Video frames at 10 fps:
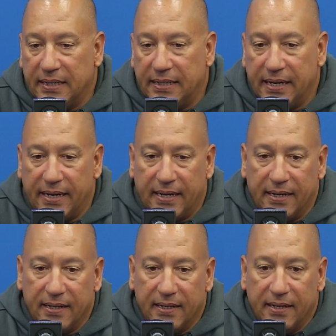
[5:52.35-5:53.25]
And,
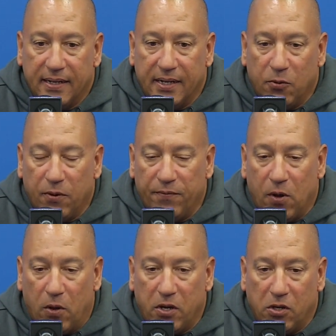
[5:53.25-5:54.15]
you know,
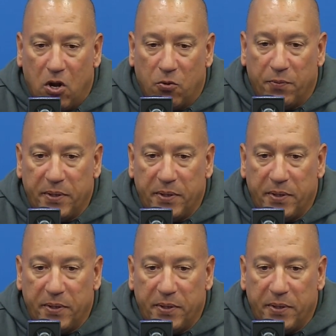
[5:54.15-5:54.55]
all year long